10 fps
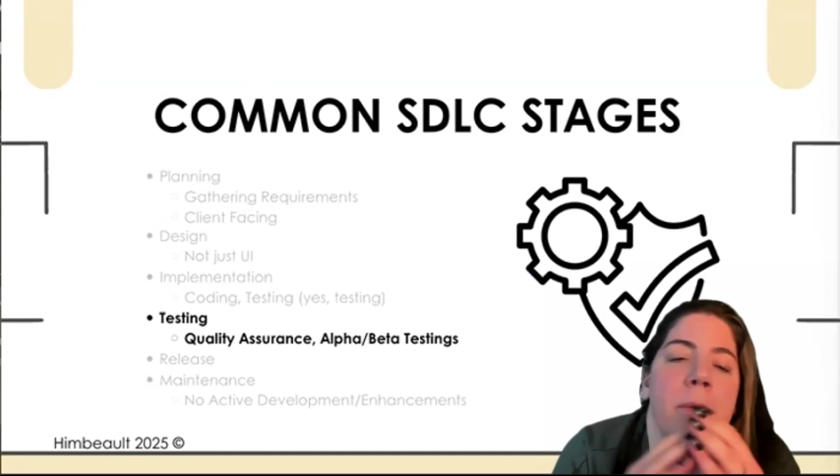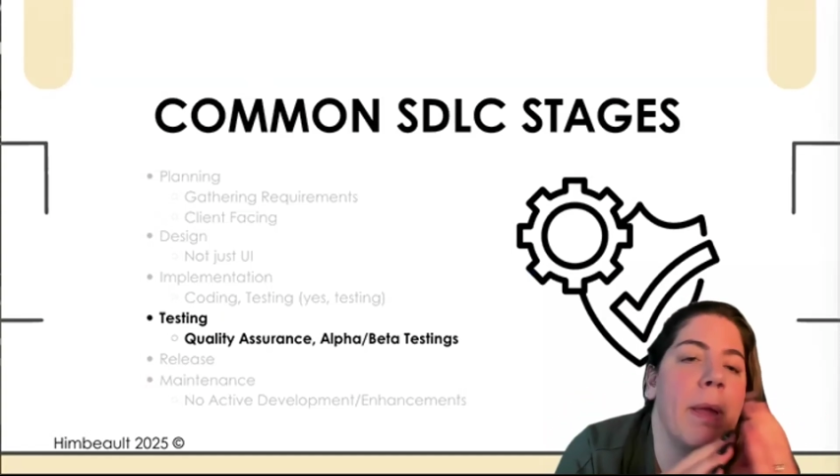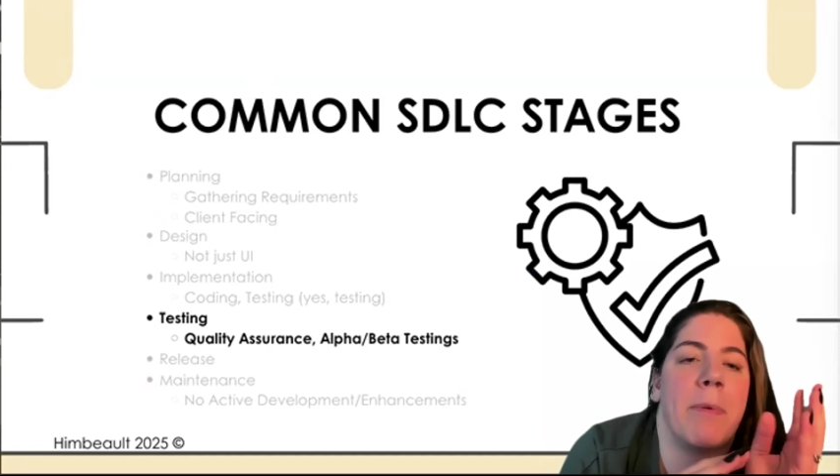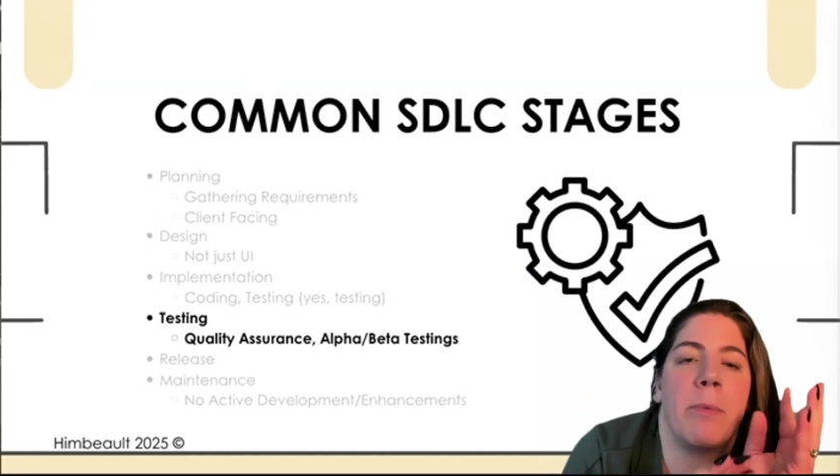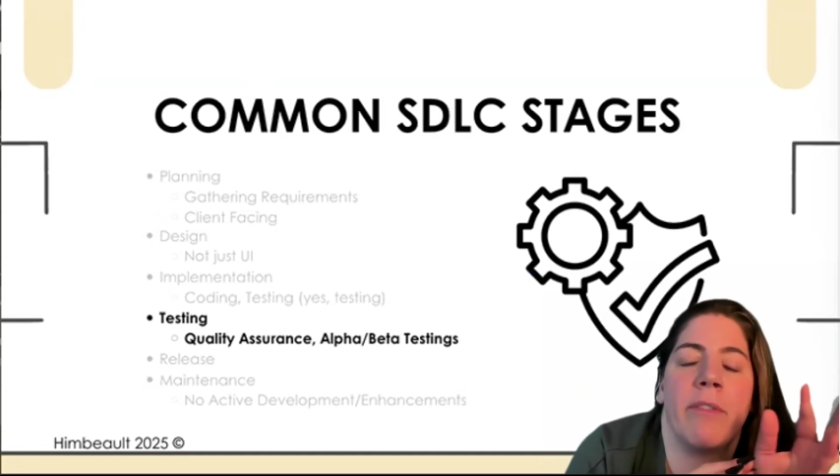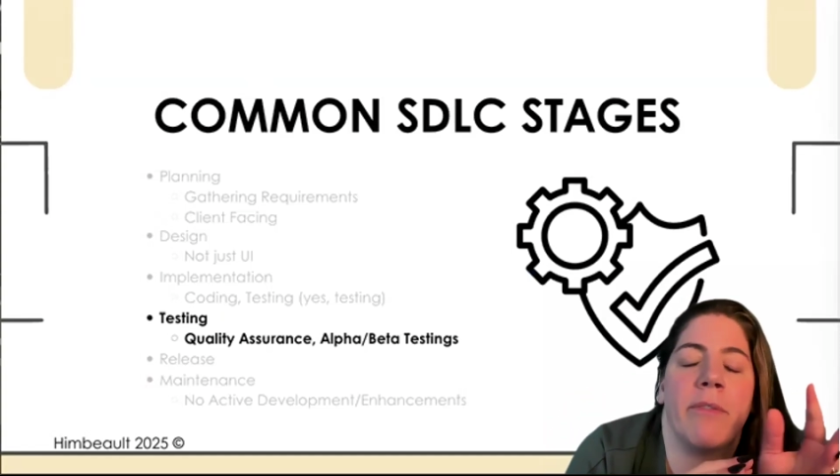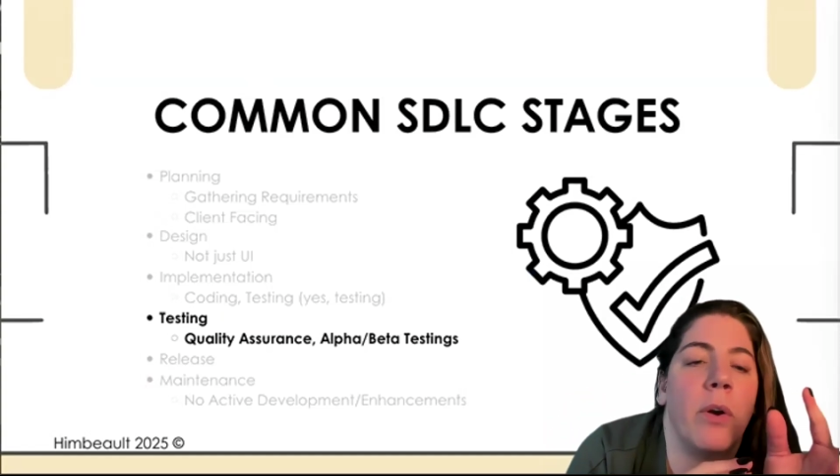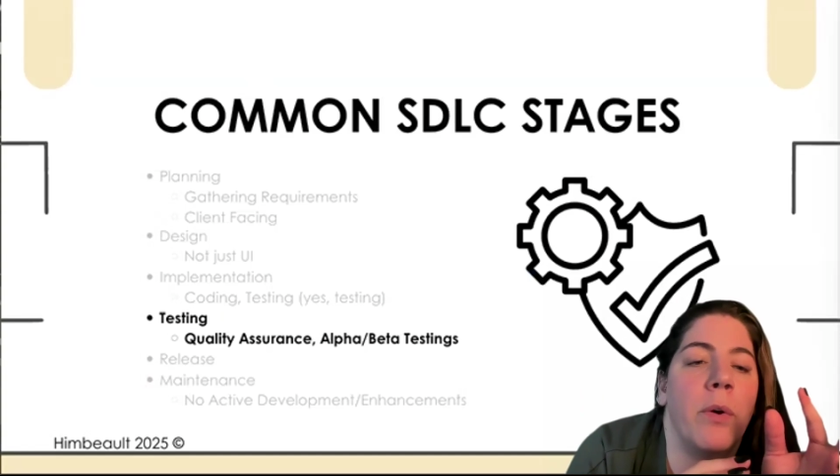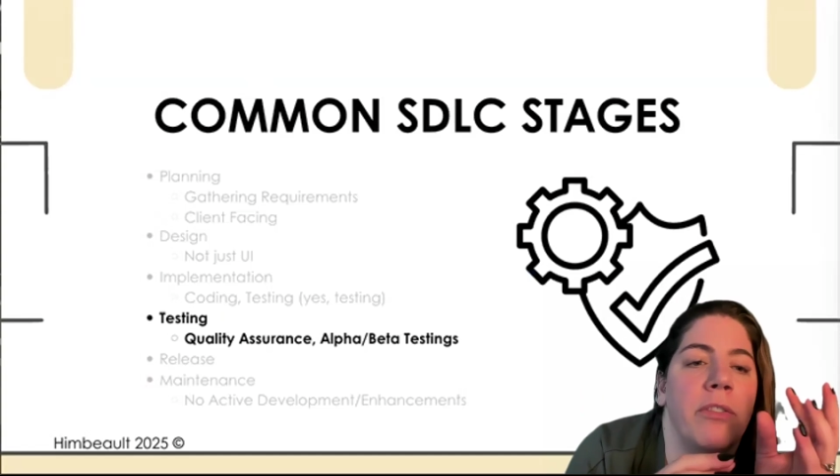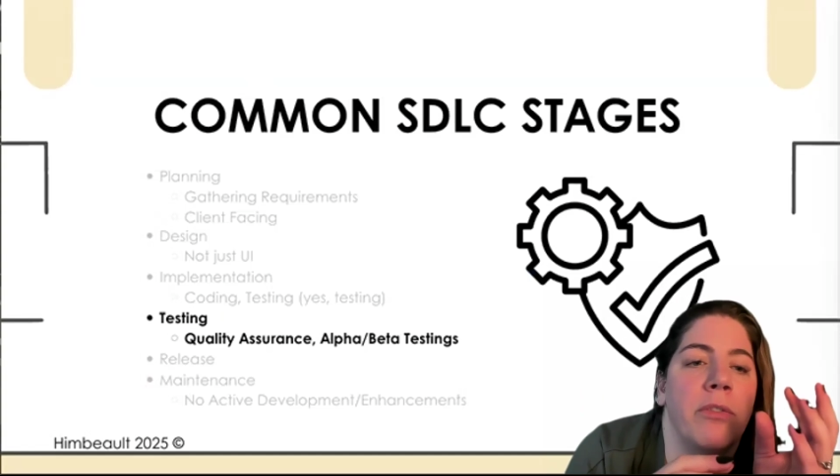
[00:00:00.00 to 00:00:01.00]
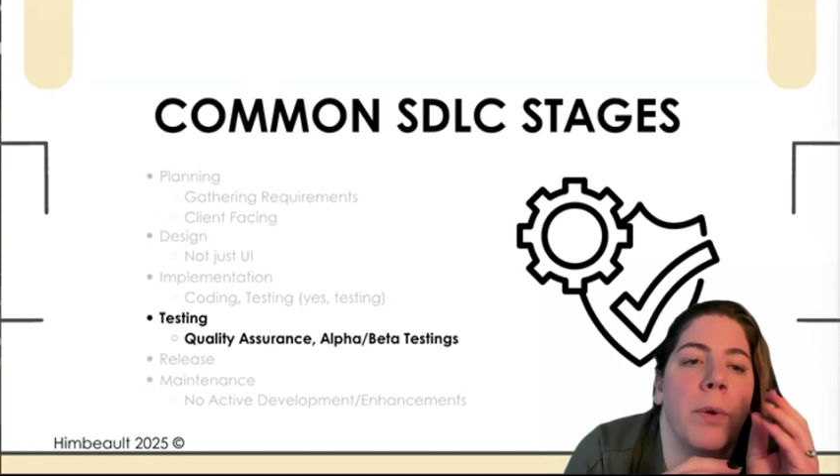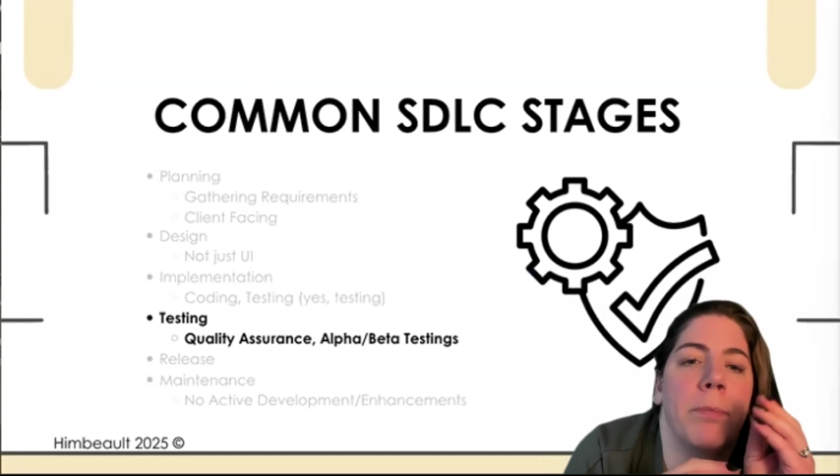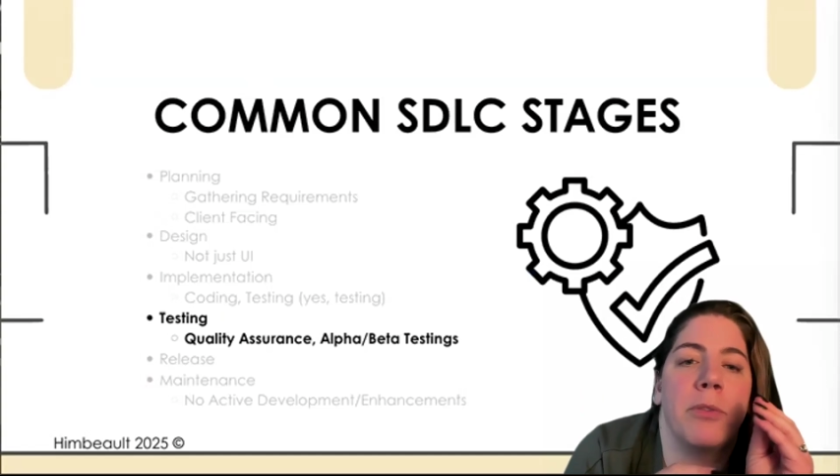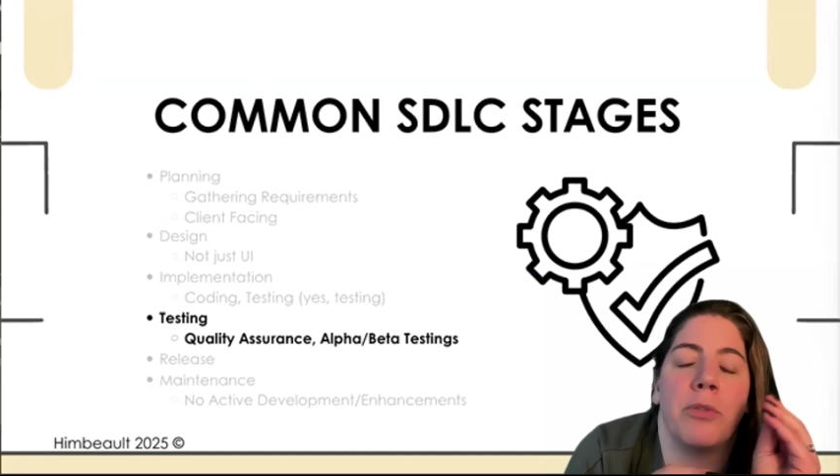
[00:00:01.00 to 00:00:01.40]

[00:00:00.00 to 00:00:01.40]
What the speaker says: Maybe we have focus groups who